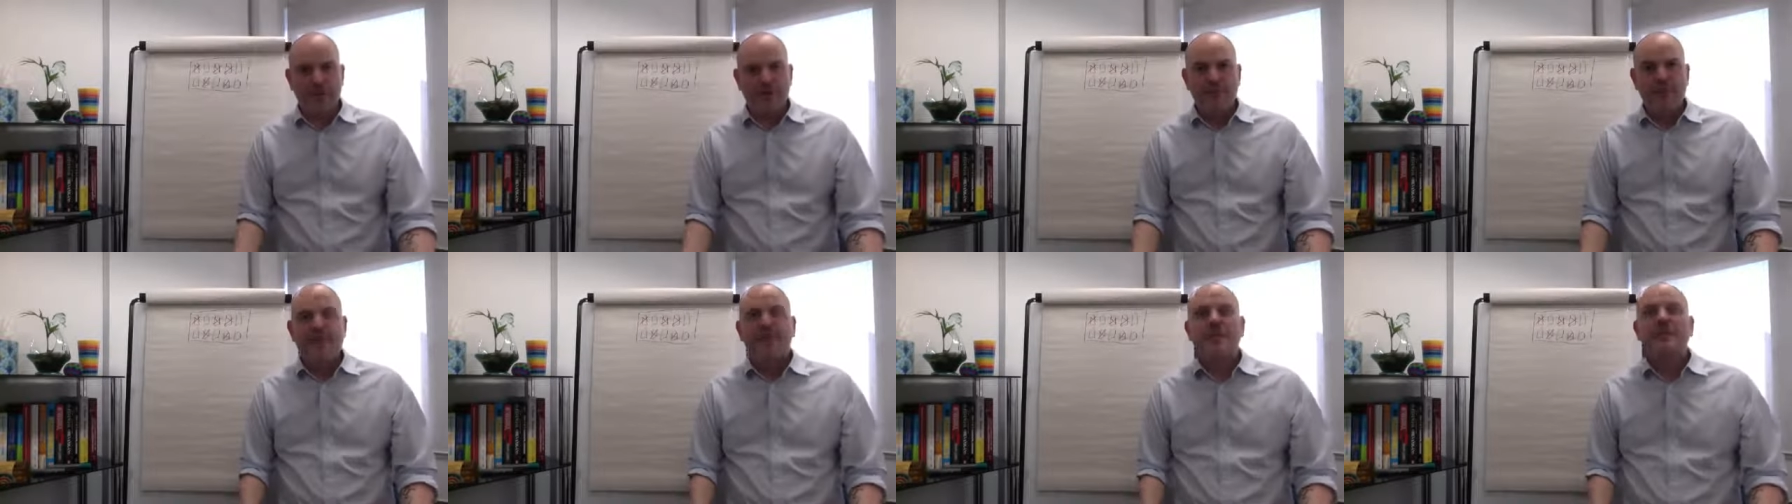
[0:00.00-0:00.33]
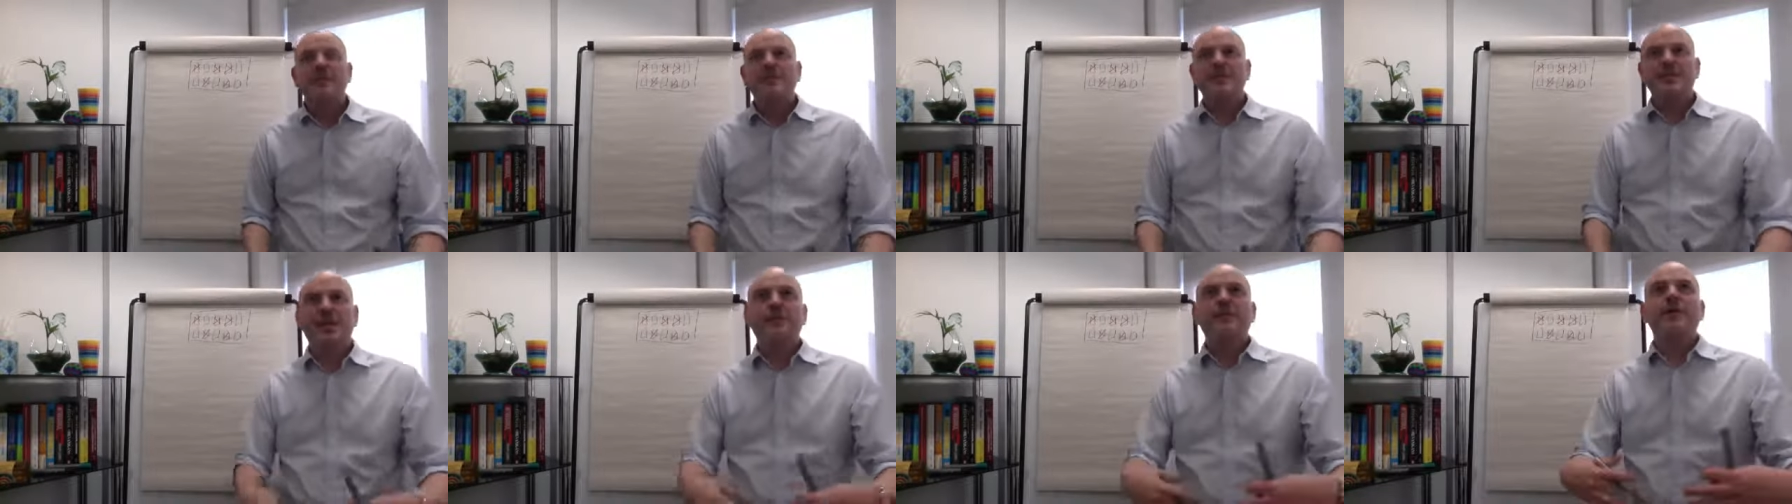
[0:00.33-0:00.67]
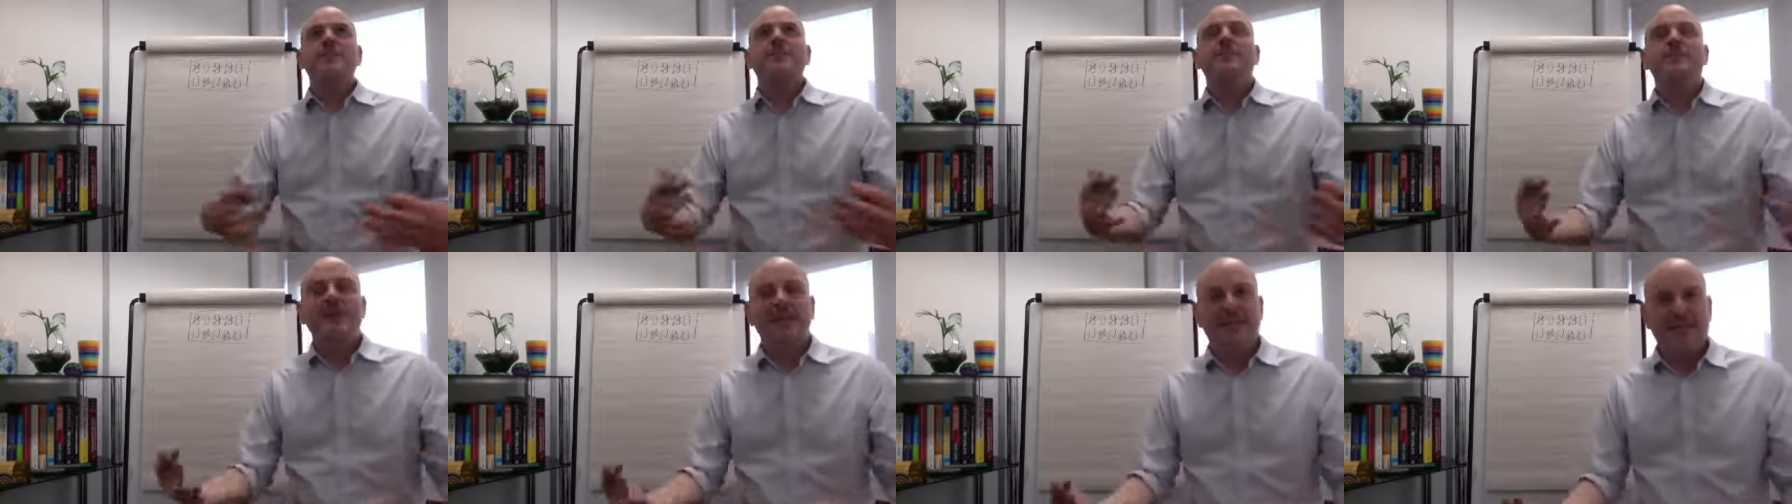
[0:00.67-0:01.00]
because they're
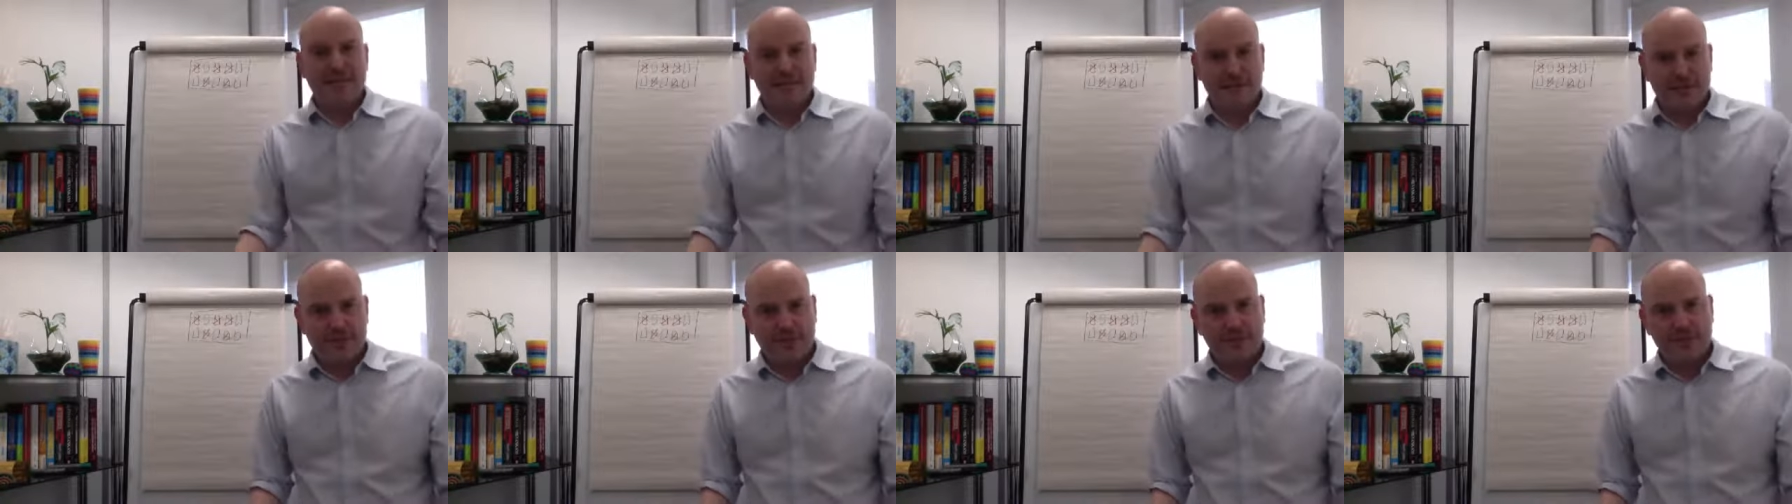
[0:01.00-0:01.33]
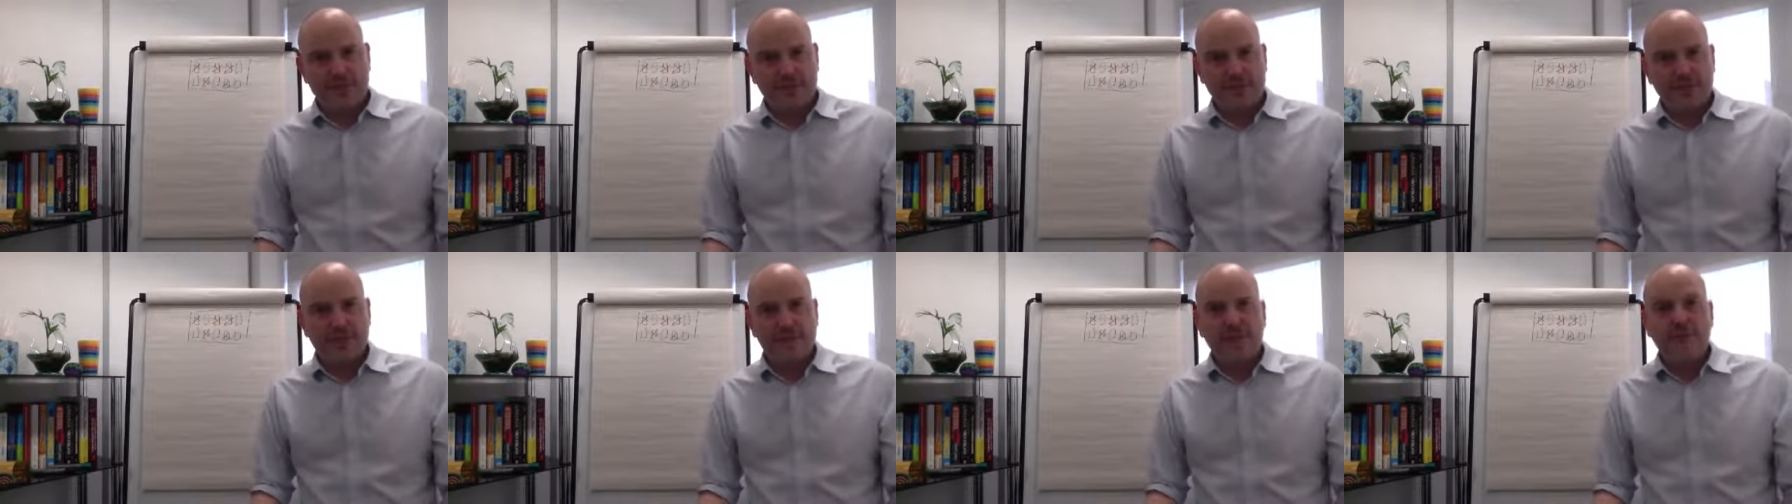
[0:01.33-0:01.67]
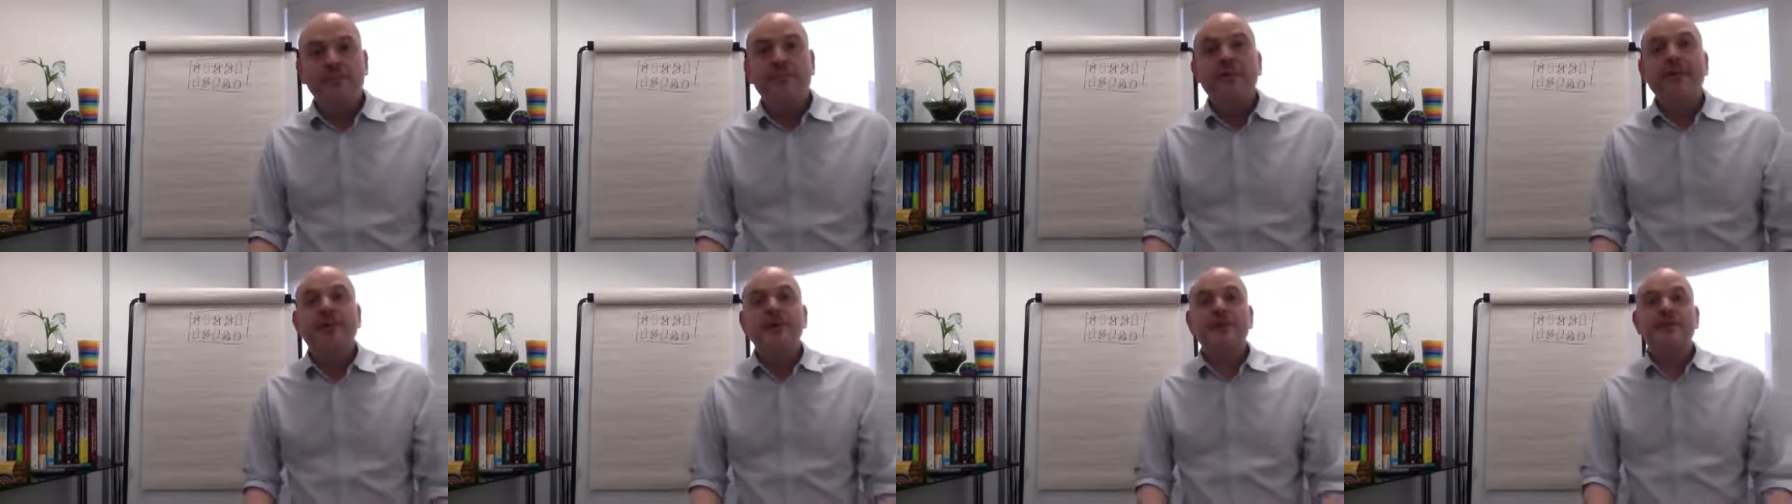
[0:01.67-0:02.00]
unpleasant,
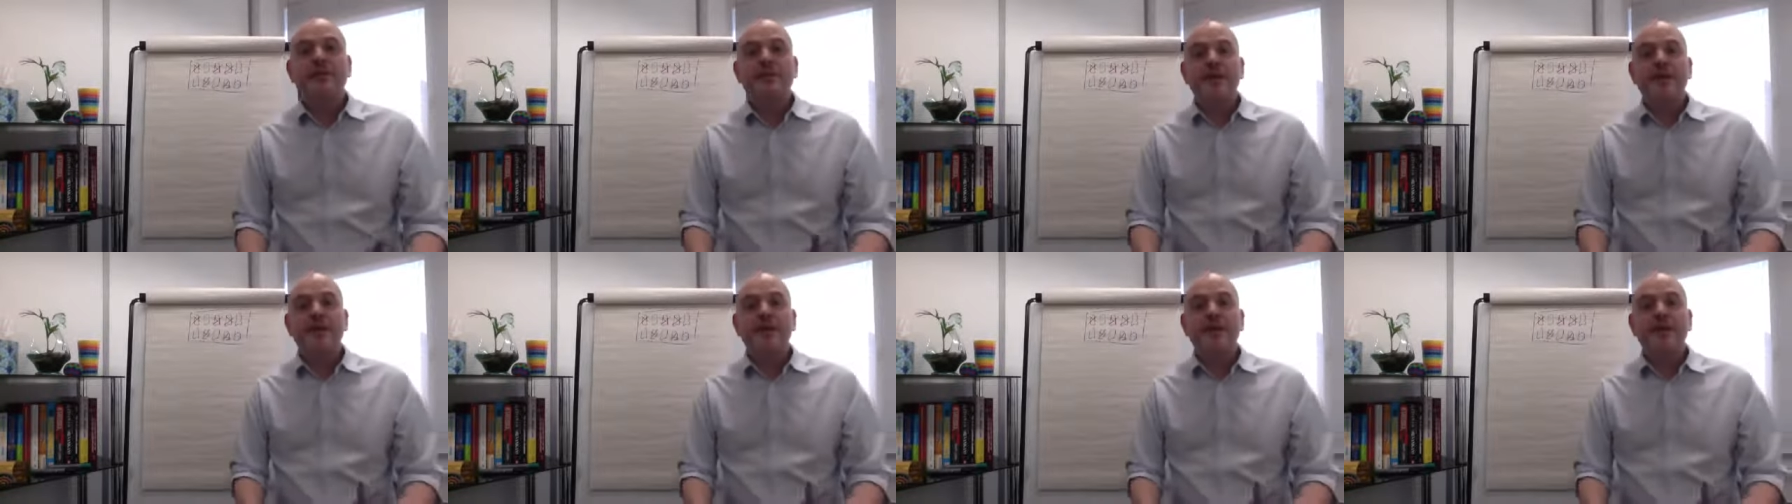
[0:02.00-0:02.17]
because